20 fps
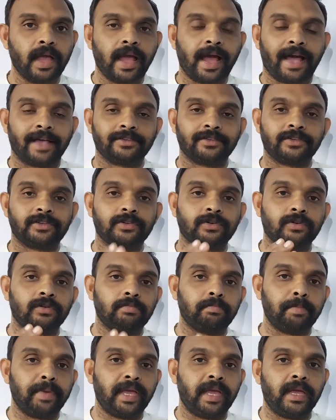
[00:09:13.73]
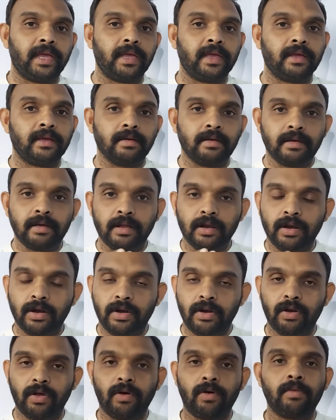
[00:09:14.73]
Acetone being
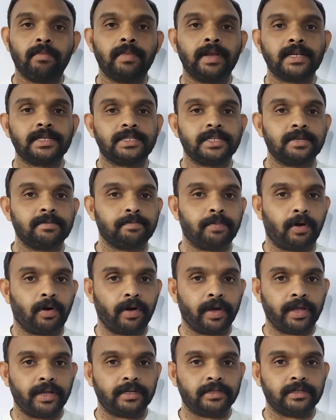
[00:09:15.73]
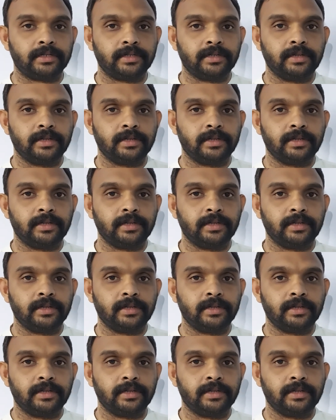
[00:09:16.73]
low melting point